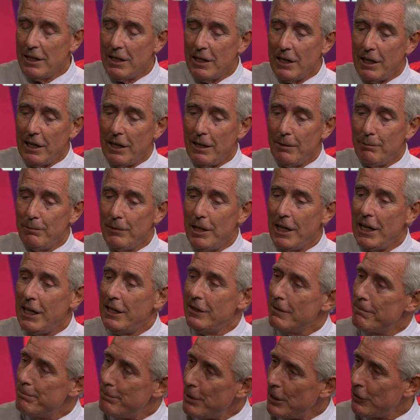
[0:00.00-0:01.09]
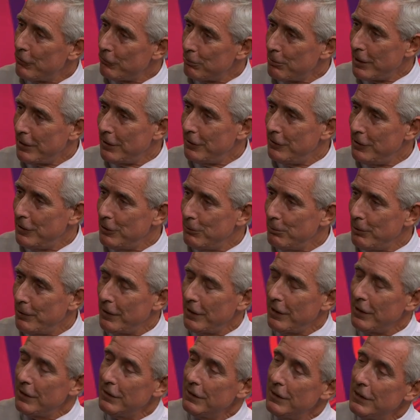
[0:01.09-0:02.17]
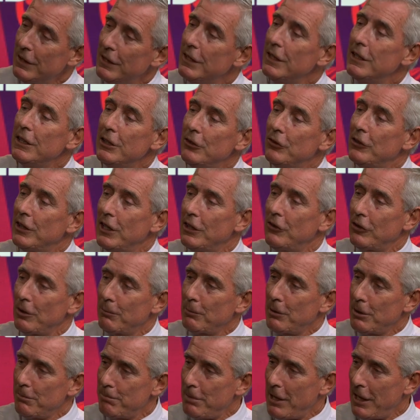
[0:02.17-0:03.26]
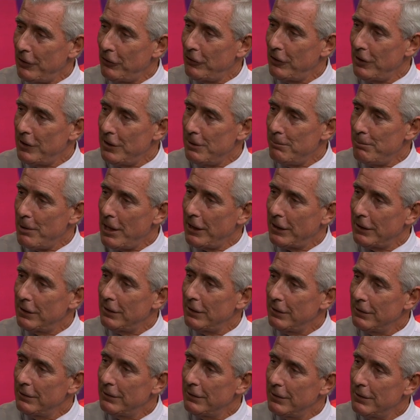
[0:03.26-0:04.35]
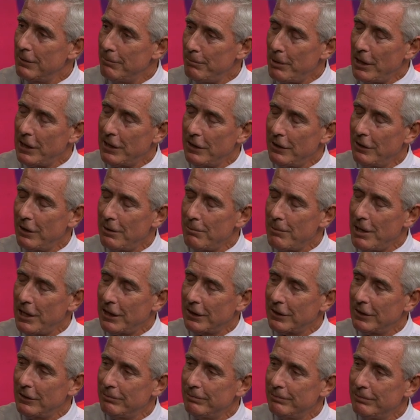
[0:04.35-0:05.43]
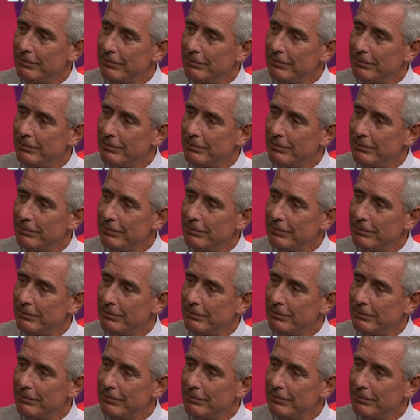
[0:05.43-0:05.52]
And the best way to deal with it is get some capacity back into the market.